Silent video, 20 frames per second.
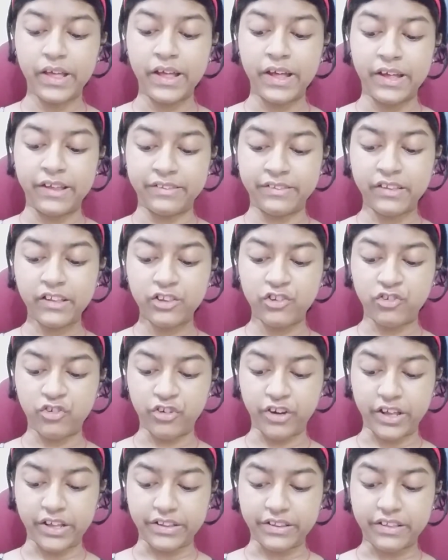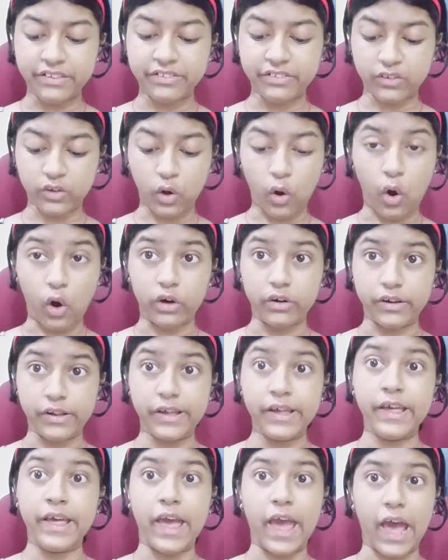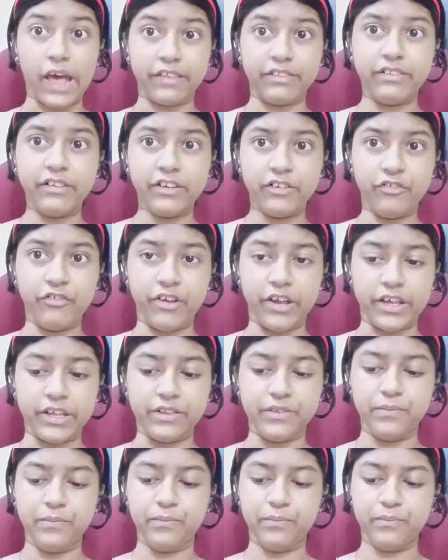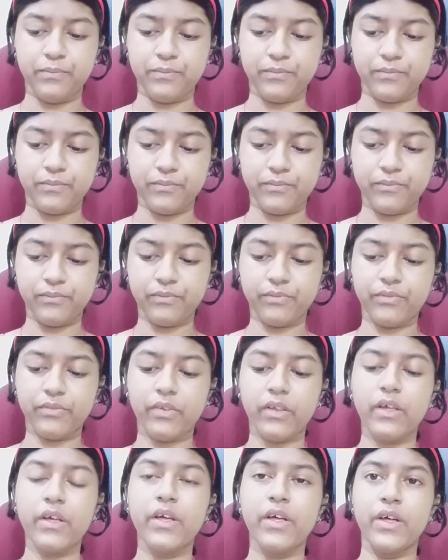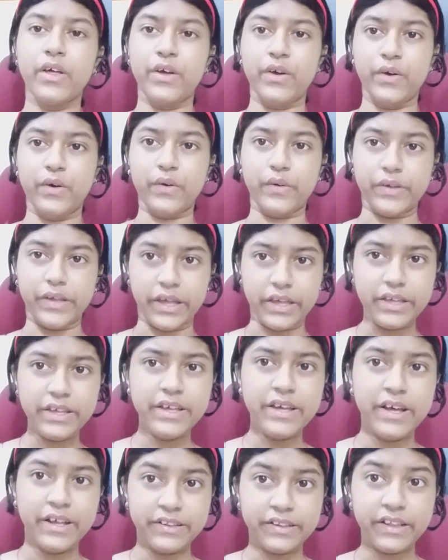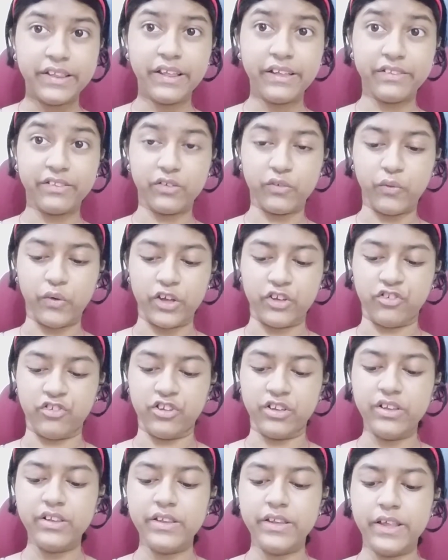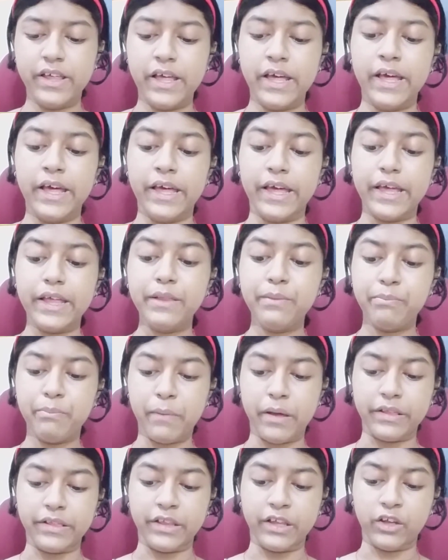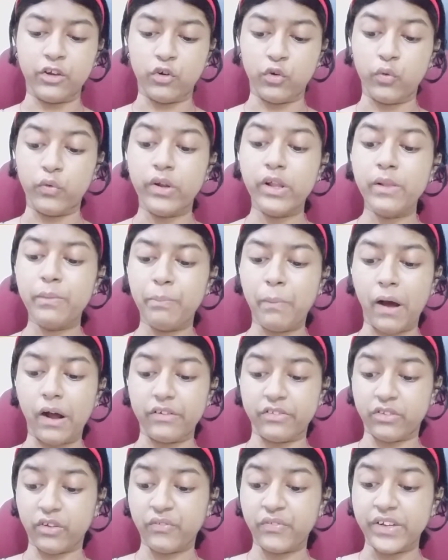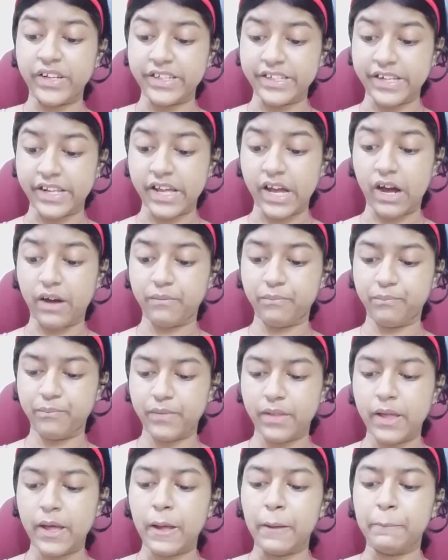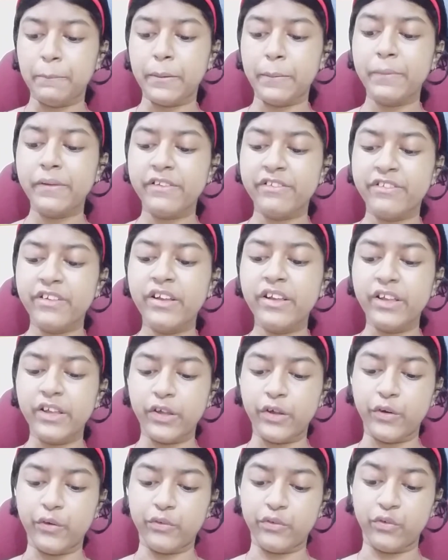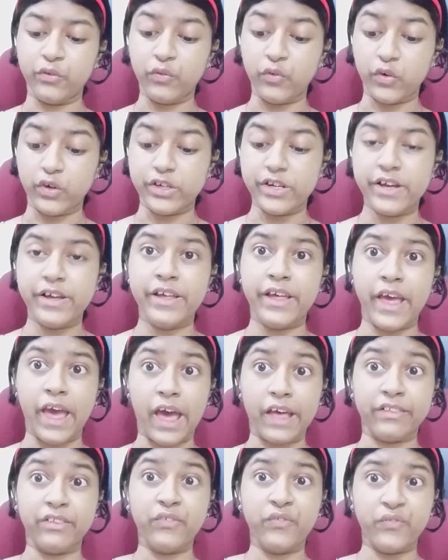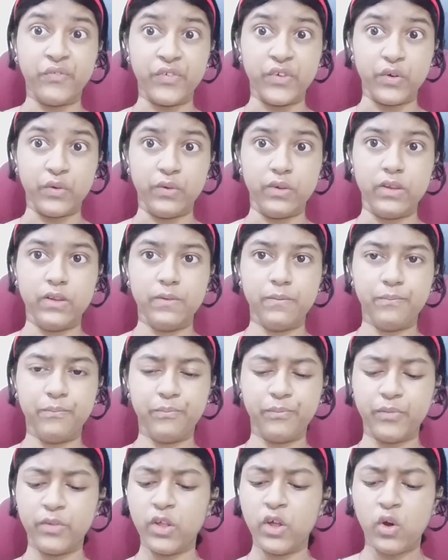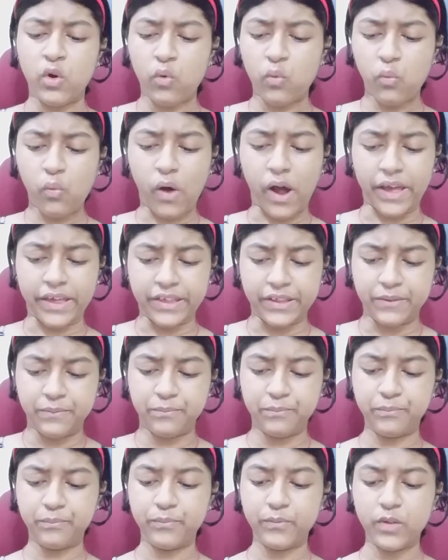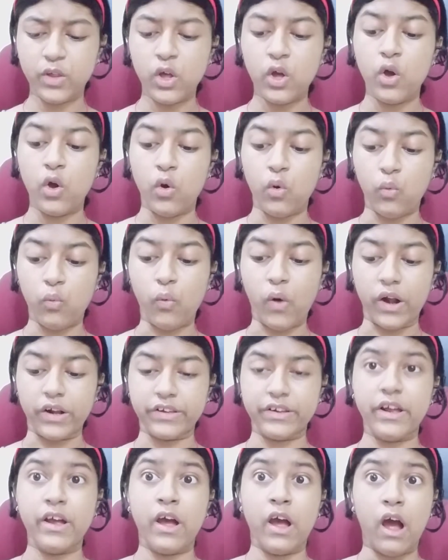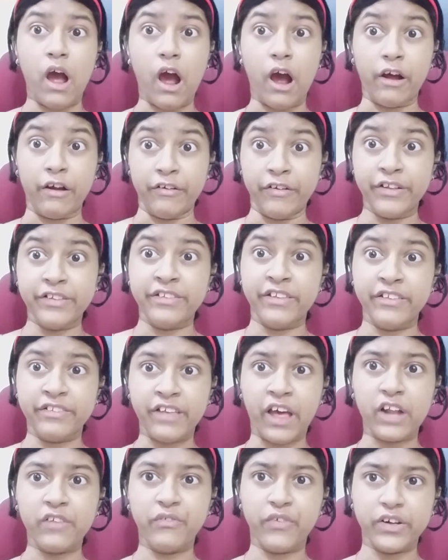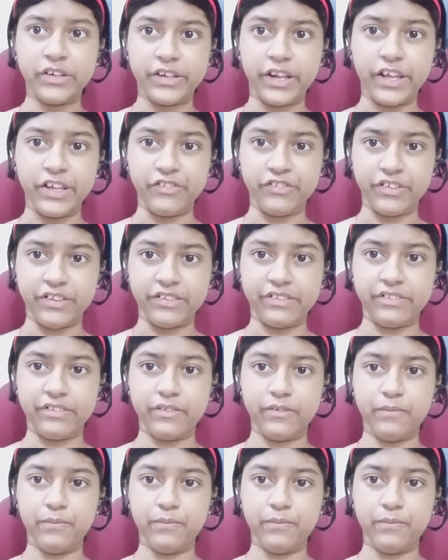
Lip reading: Such rain is called acid rain. Okay, the next question. In many rural parts of India, people still use wood as a fuel. Why? What are its disadvantages?